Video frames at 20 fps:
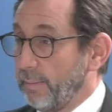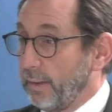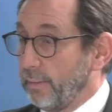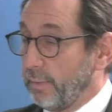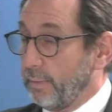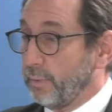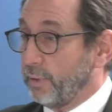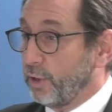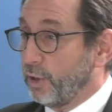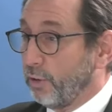be
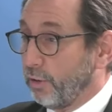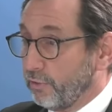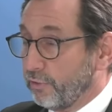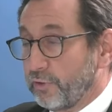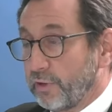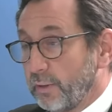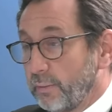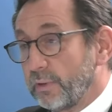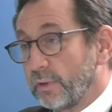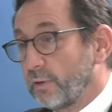because
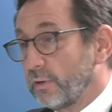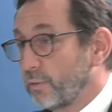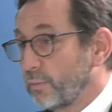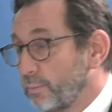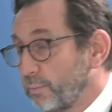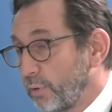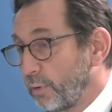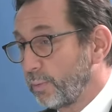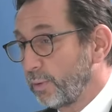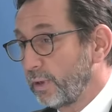they were not
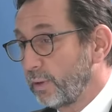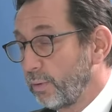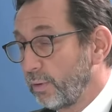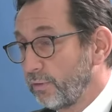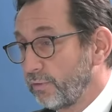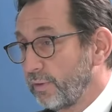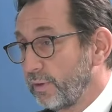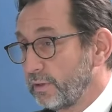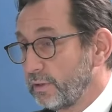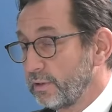properly
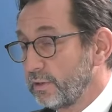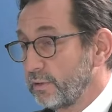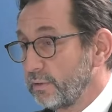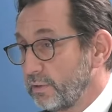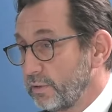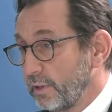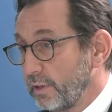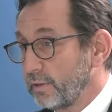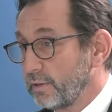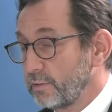qualified to do
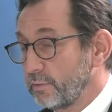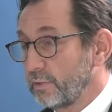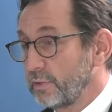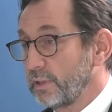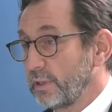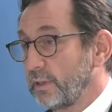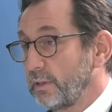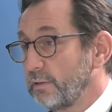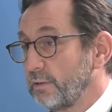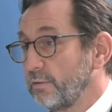so as a
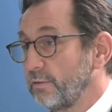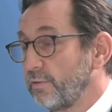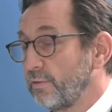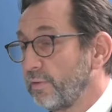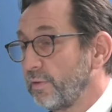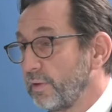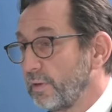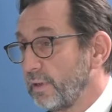result of